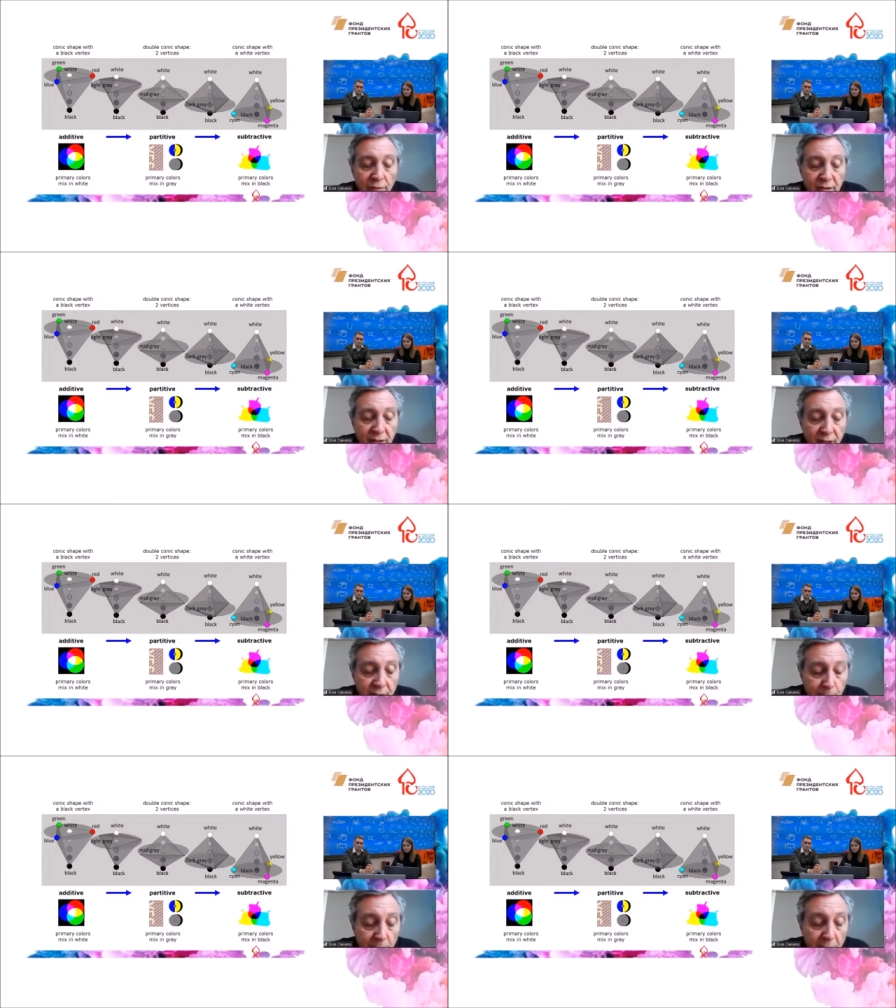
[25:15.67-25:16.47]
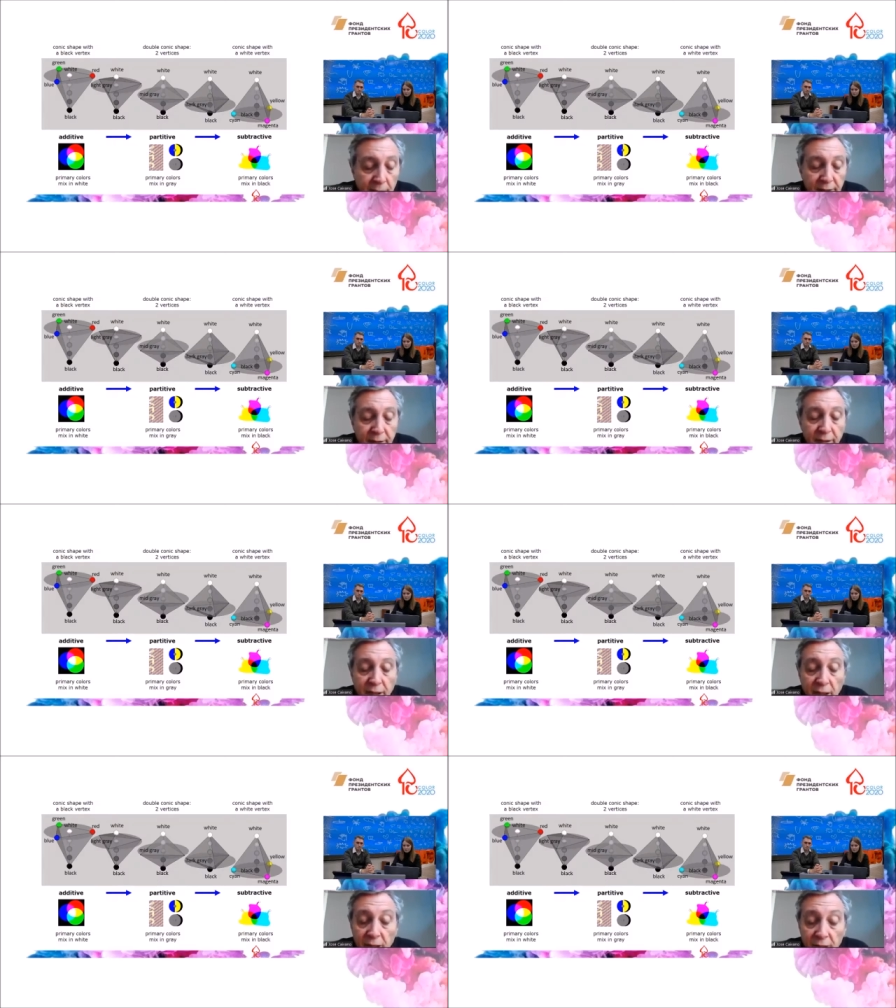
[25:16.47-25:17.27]
transparent
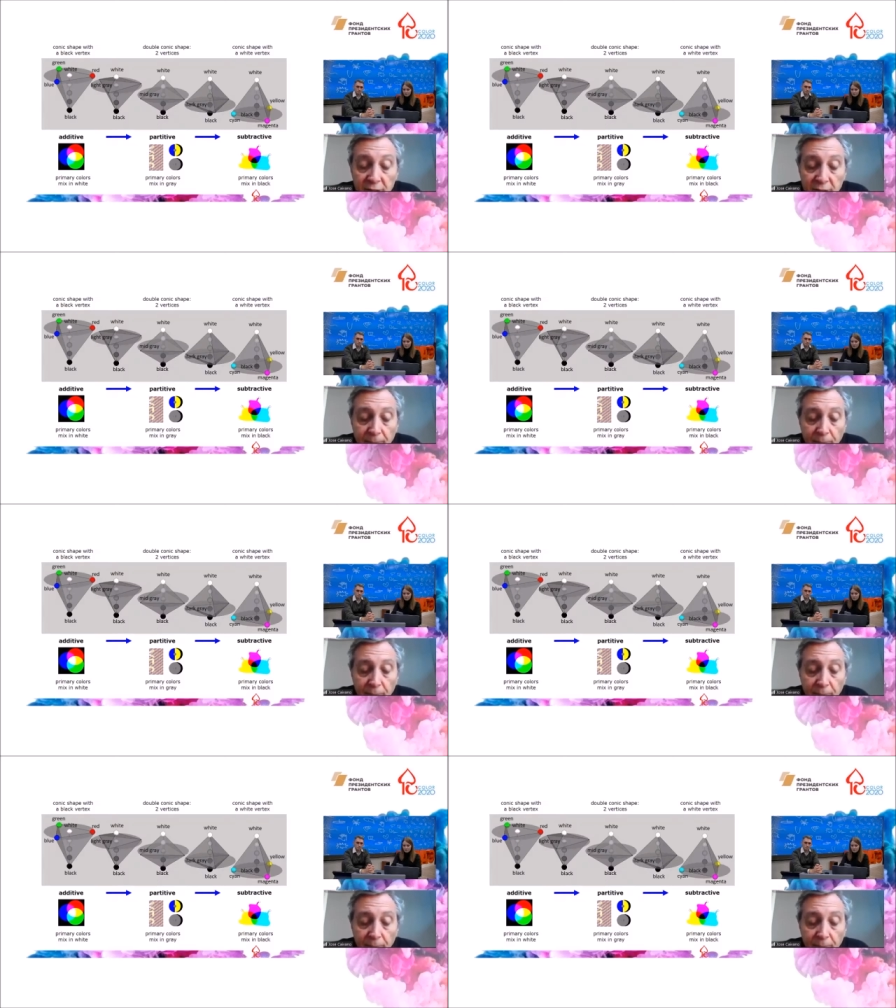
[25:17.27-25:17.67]
inks